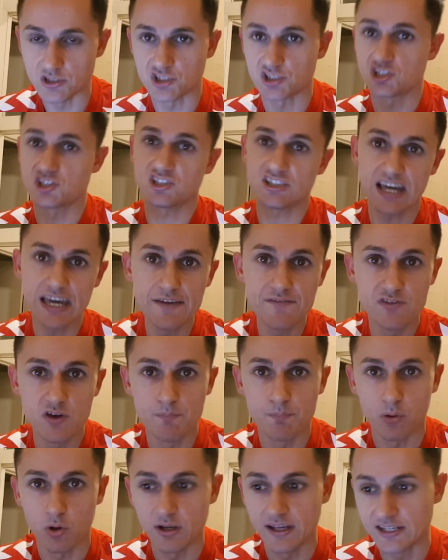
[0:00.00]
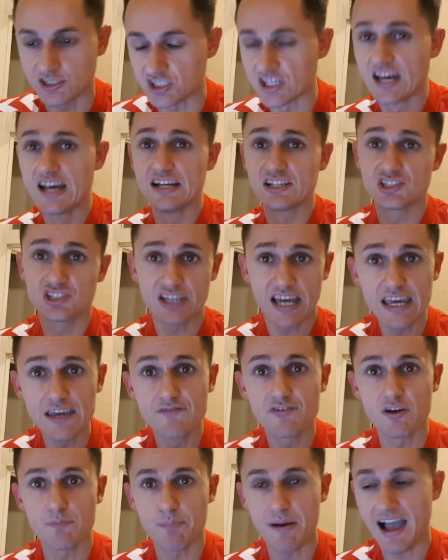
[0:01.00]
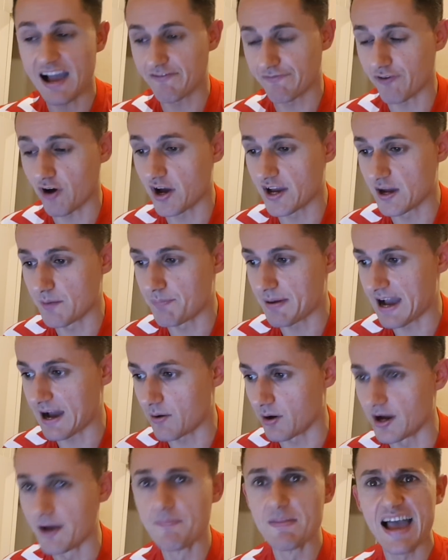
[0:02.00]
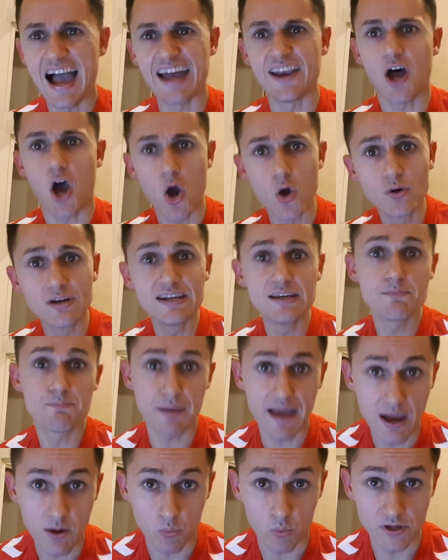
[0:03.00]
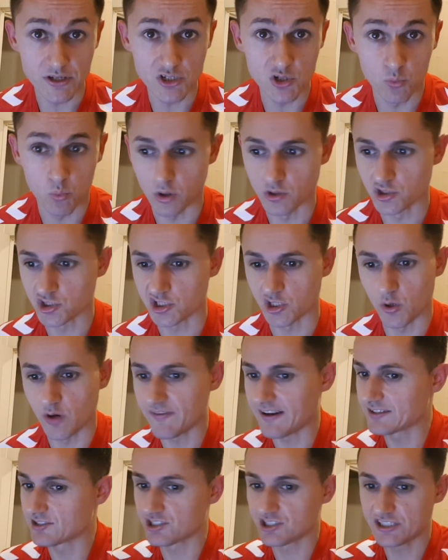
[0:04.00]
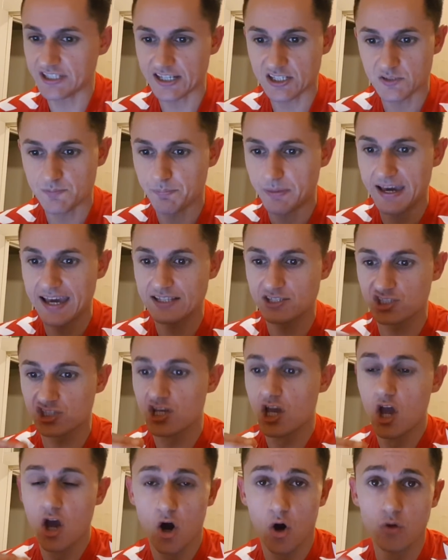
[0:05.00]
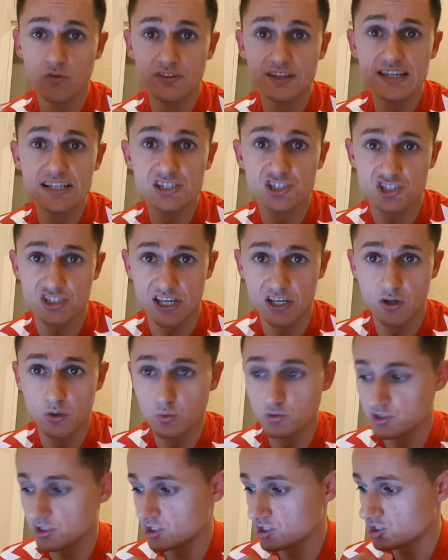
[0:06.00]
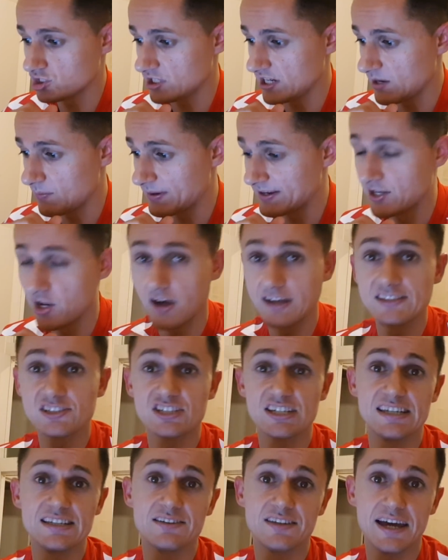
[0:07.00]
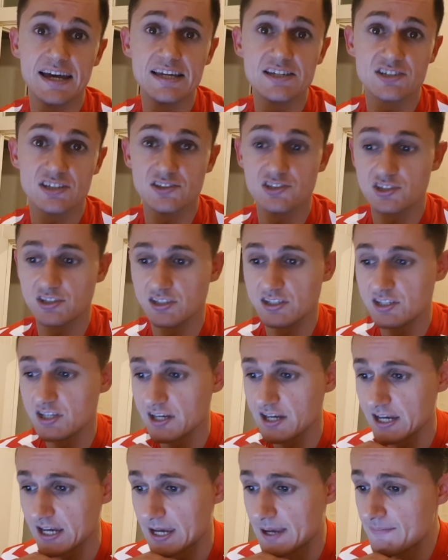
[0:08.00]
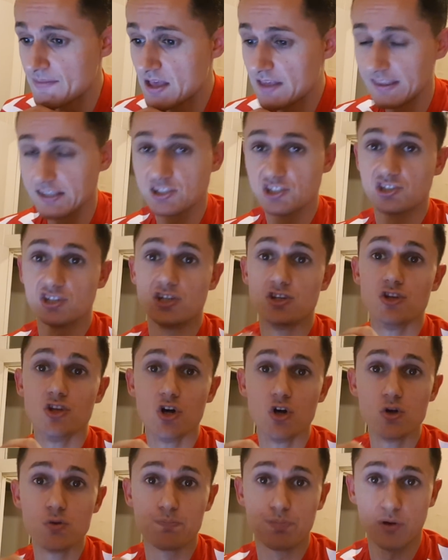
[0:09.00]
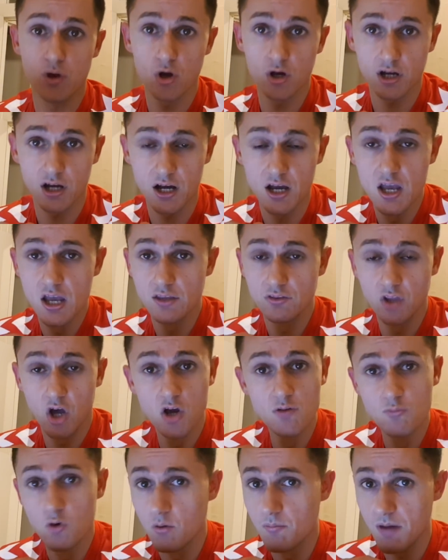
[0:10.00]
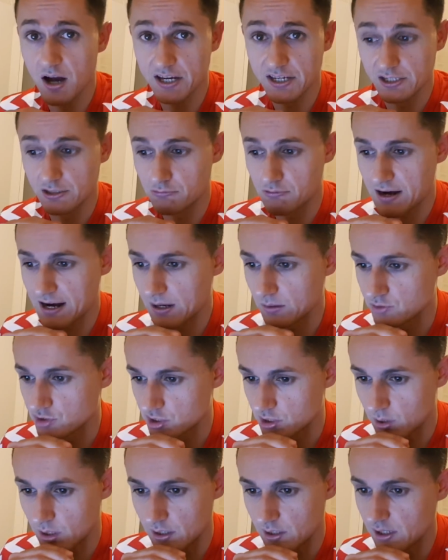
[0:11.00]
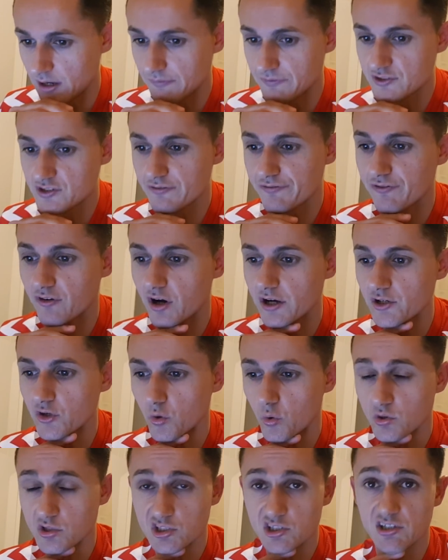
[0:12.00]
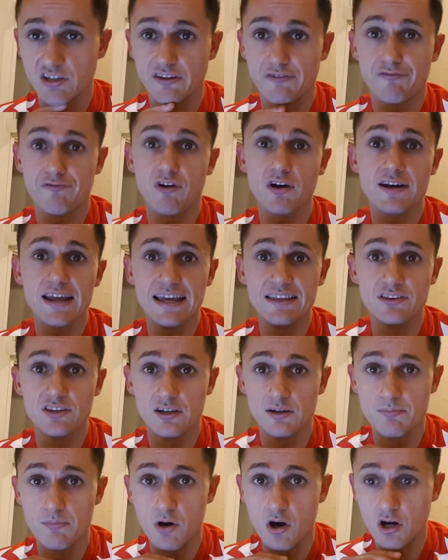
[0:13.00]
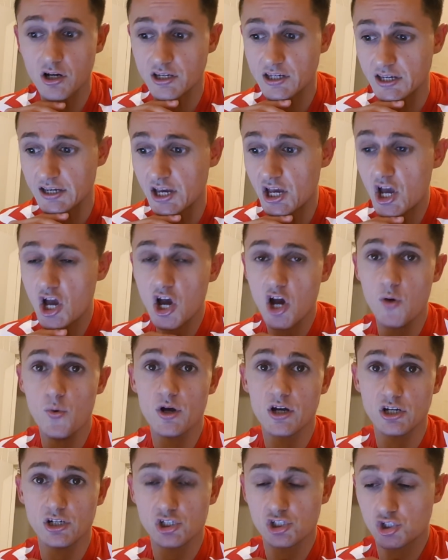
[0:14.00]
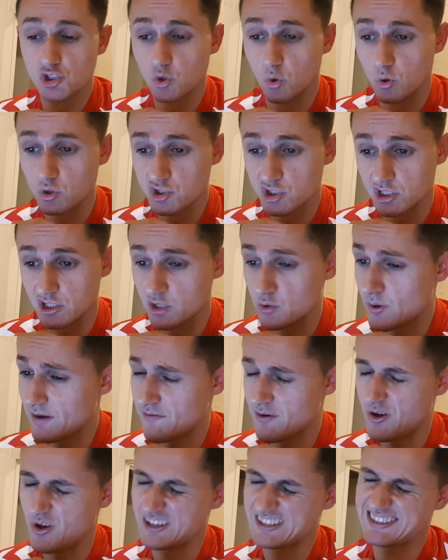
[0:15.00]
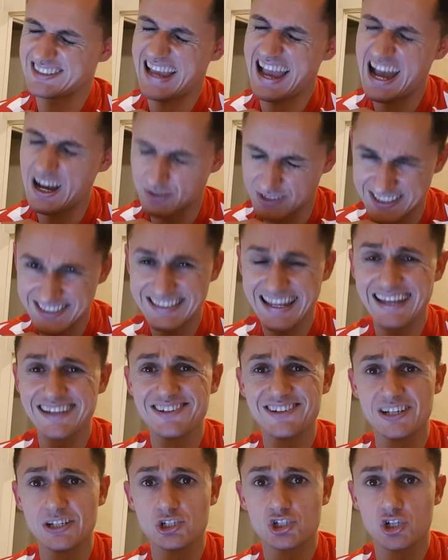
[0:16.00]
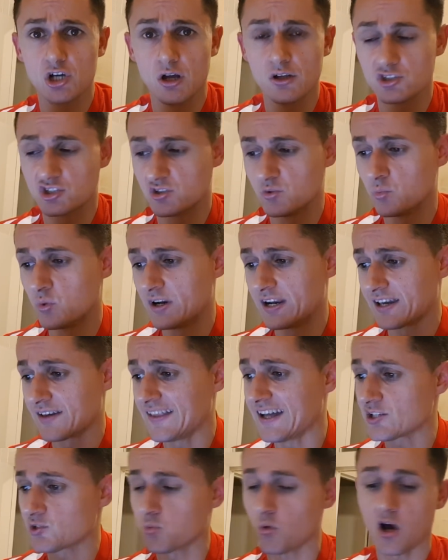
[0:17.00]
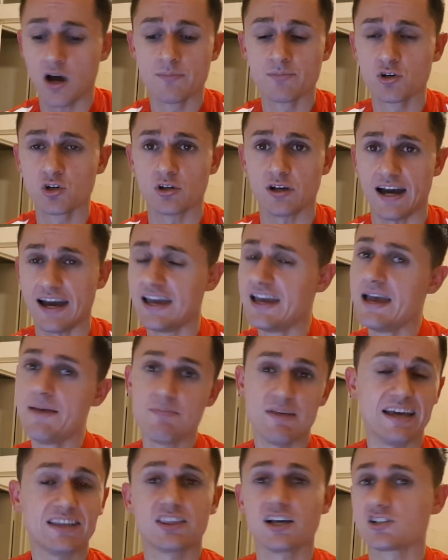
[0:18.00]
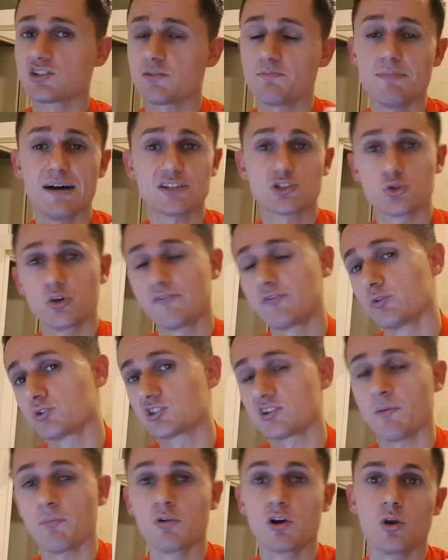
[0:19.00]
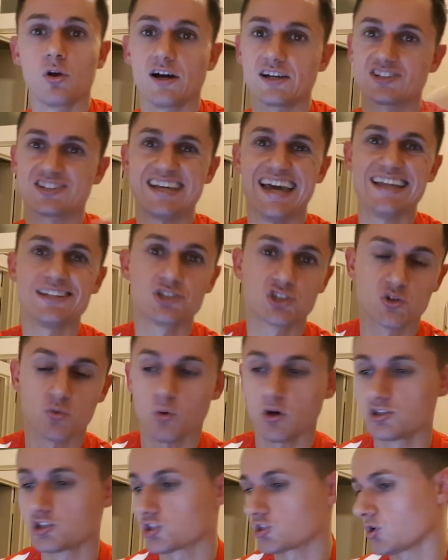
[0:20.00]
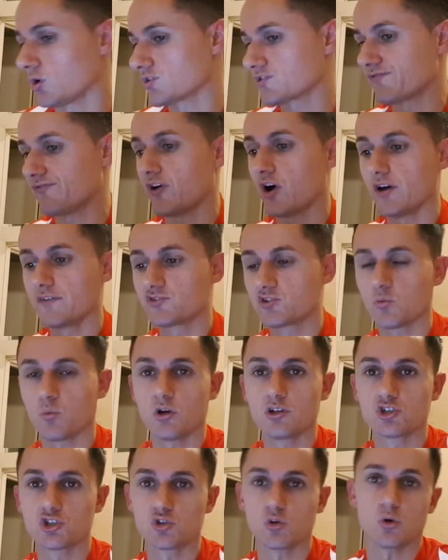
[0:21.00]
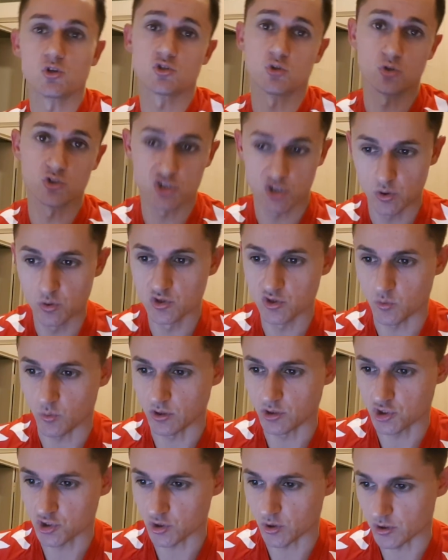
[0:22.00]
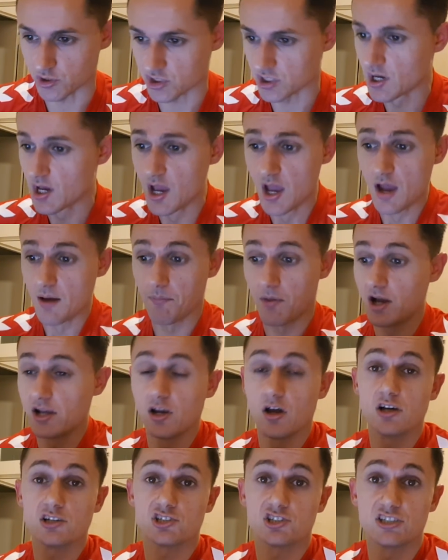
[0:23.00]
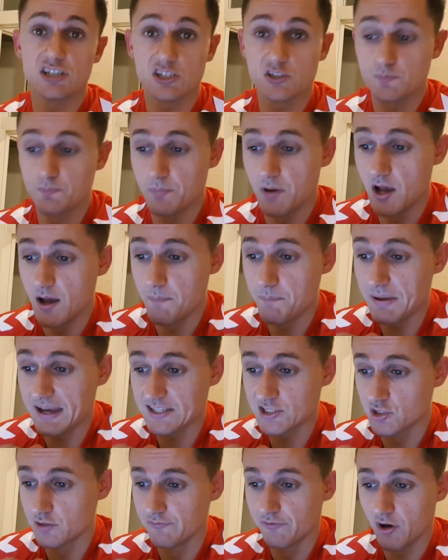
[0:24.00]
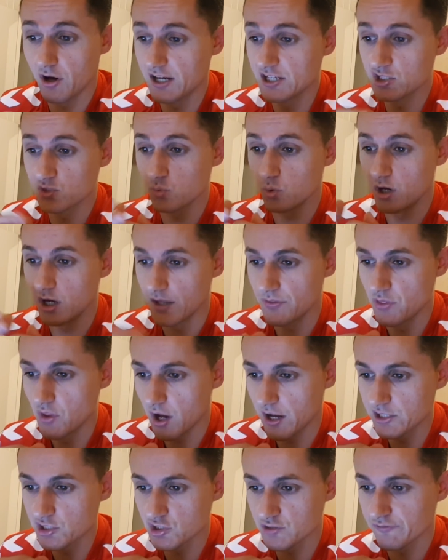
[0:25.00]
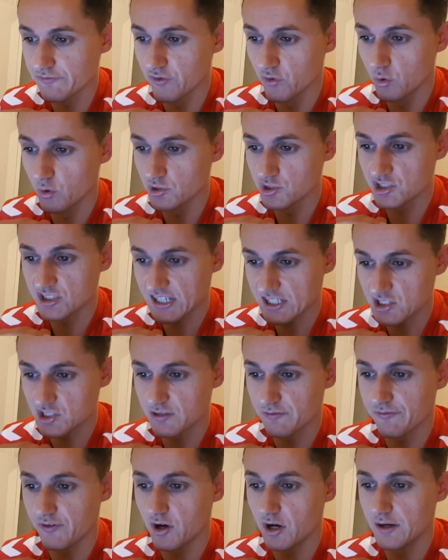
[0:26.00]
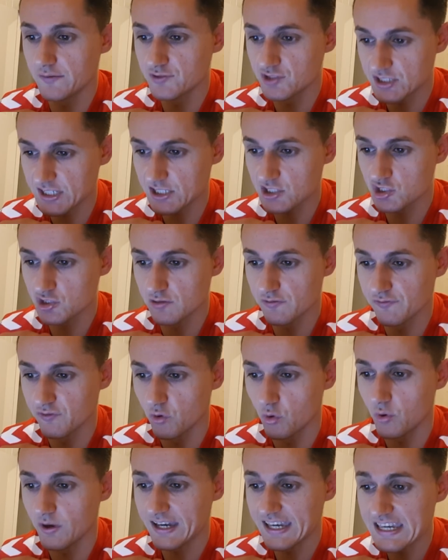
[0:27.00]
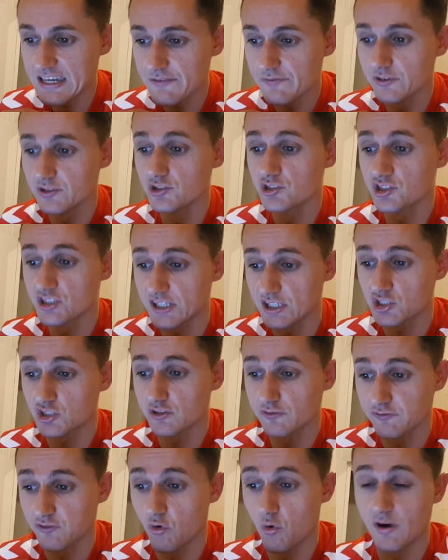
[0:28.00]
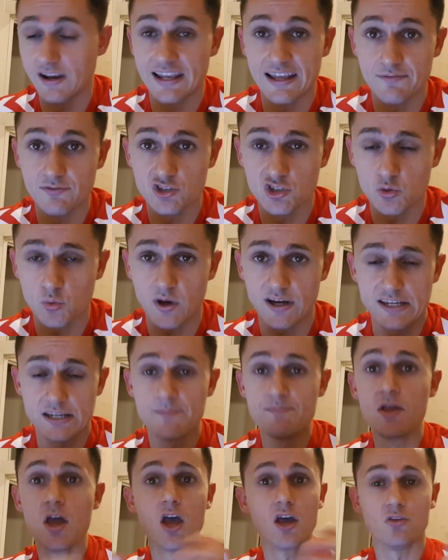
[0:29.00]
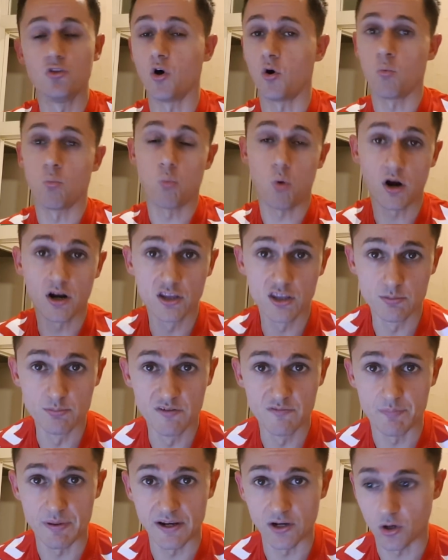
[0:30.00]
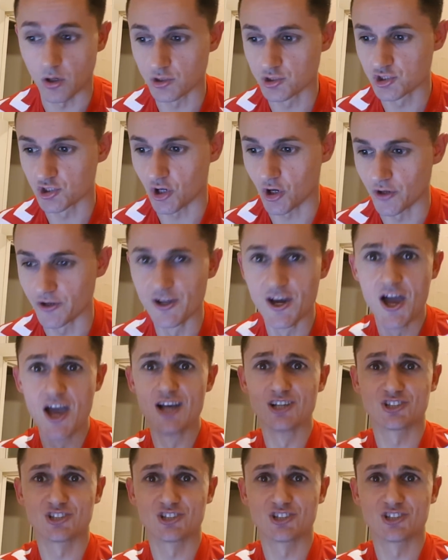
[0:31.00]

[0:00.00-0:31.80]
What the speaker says: So save your bullets, save your firepower, and only bet when you want to. I've had six bets on these singles this year. We're 19 days into the year. This is the new blogger. No more mucking around. You know, I love to find horses at the front end of the market who are going to shorten and have an outstanding chance of winning. And that's what I'm good at. It doesn't matter if you're someone who likes 10-1 shots, 5-1 shots, or 2-1 shots. My last six bets advised were 9-4, 6-5, 6-4, even 6-4, and 11-8. Not one of them have been odds on.